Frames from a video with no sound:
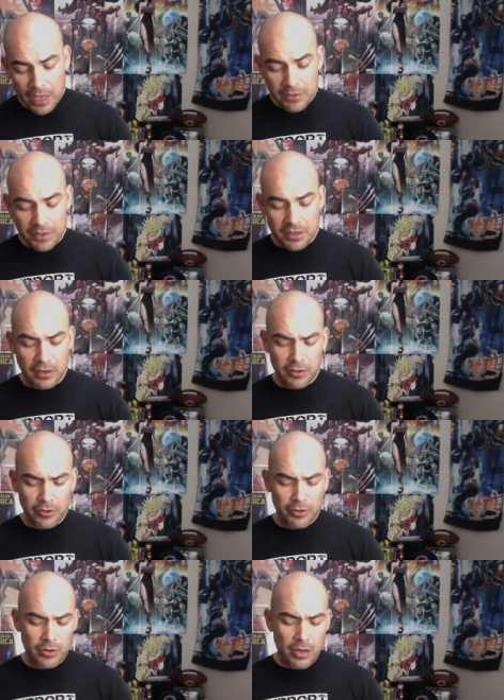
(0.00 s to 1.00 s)
The
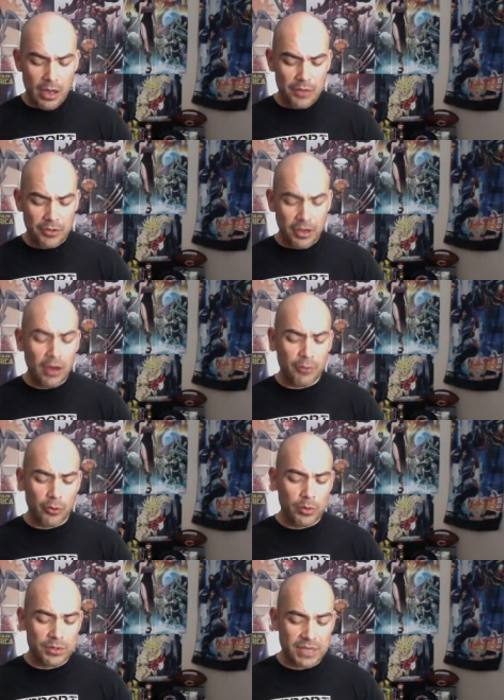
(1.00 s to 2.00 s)
cover
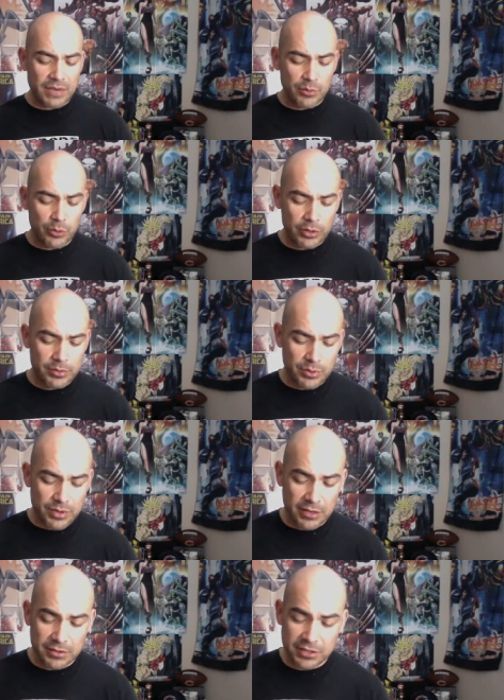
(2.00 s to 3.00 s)
was David Williams with
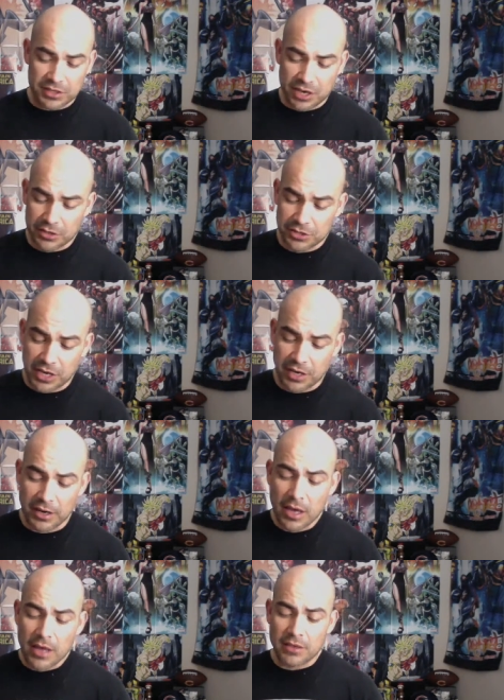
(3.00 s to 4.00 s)
Kelsey Shannon.
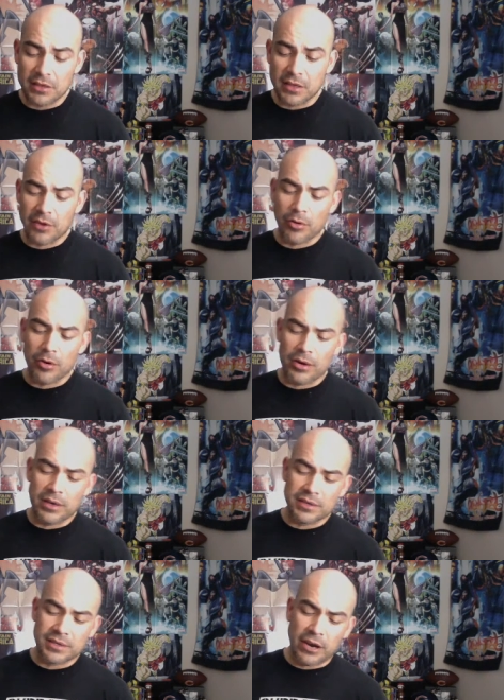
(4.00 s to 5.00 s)
The letterer
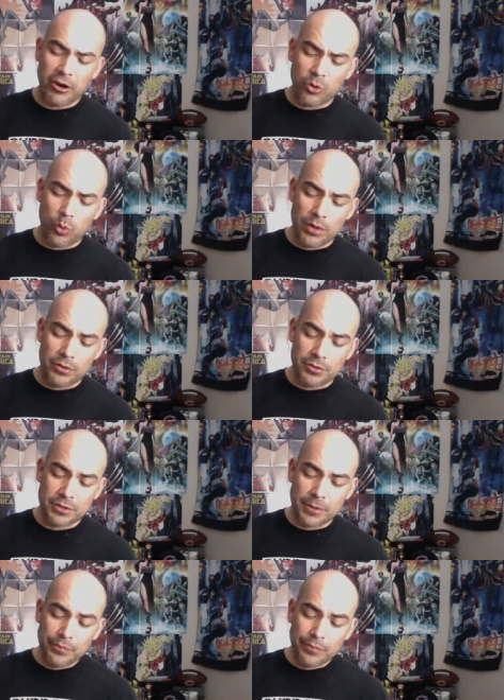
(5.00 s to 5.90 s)
is Eric Weathers.